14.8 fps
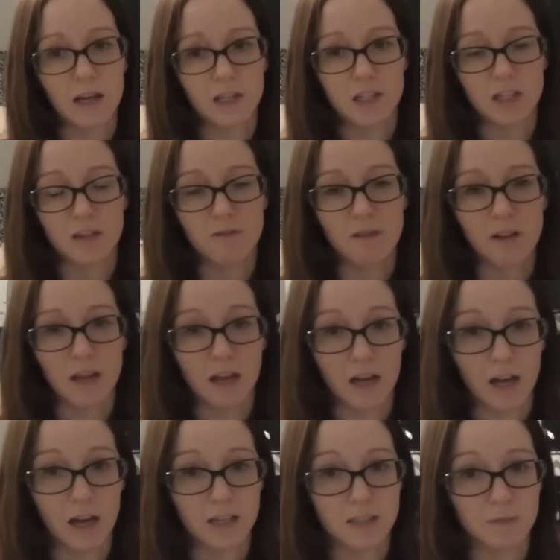actually felt like
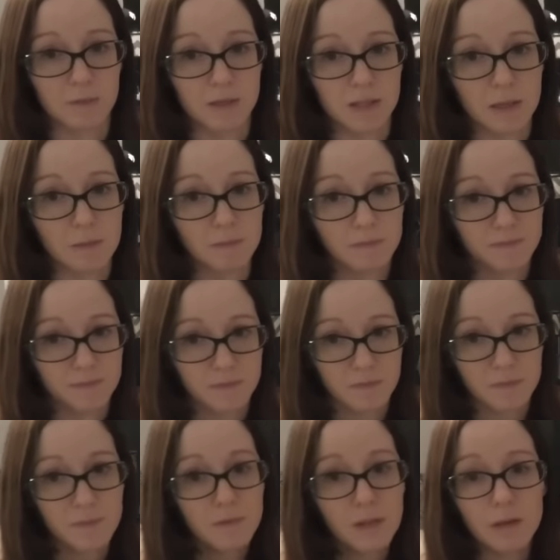I got some sleep,
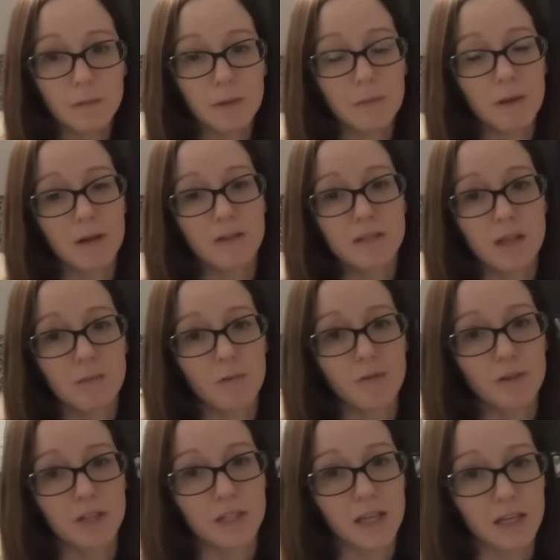and my parents came
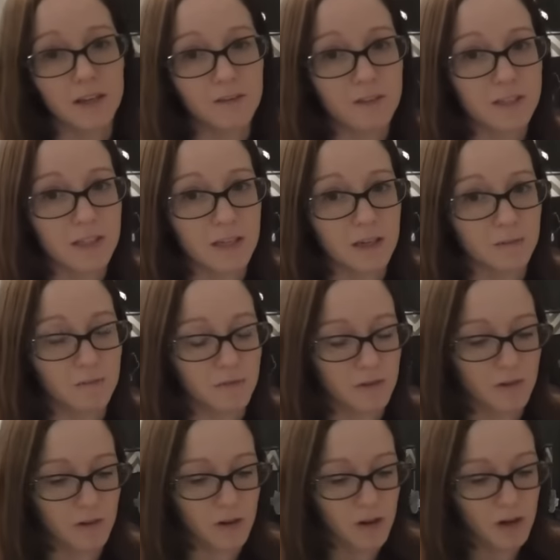over today to visit him
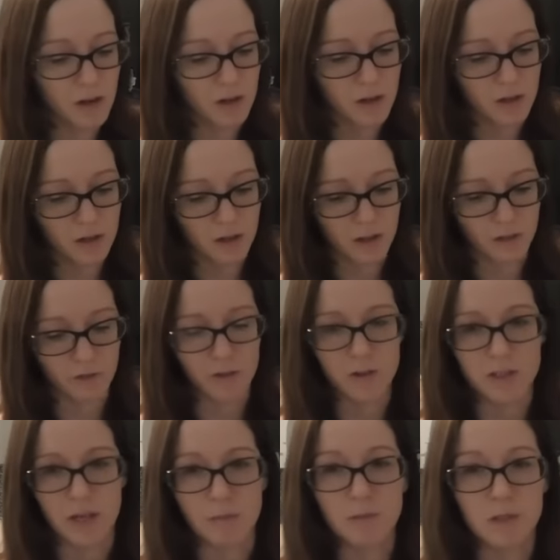for the
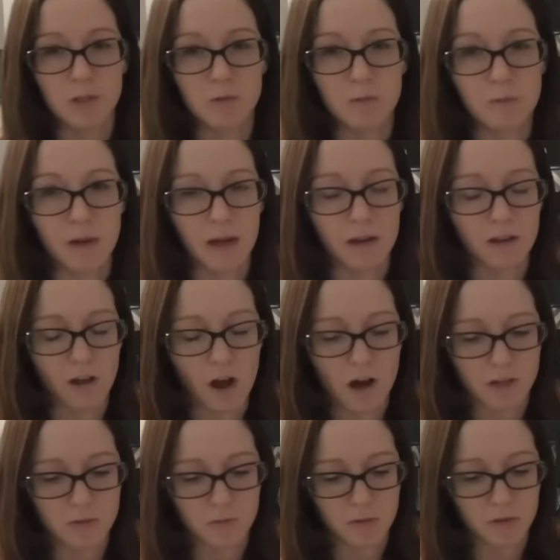first time since we've been out of the
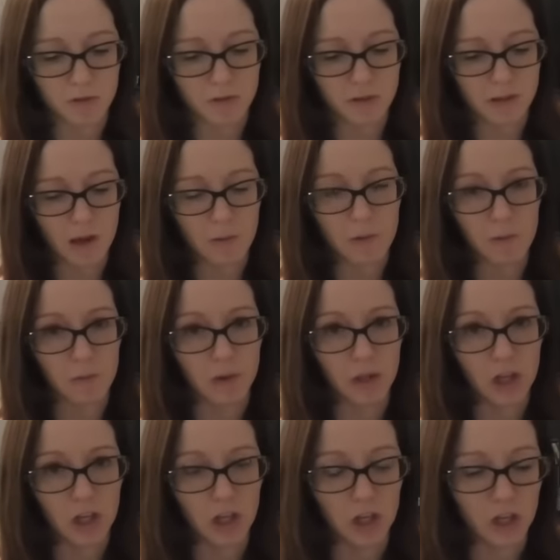hospital, and that went
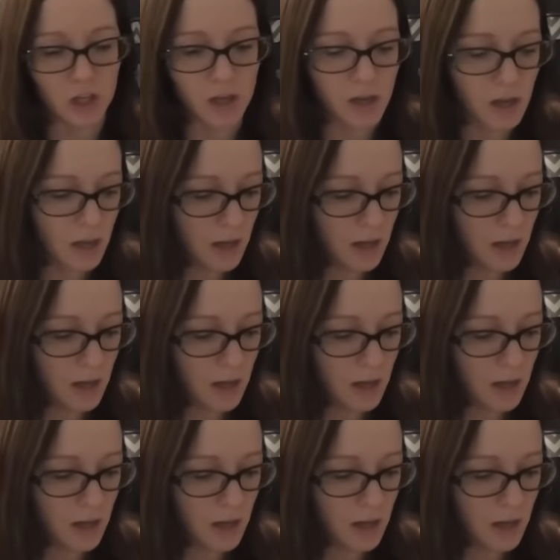really good.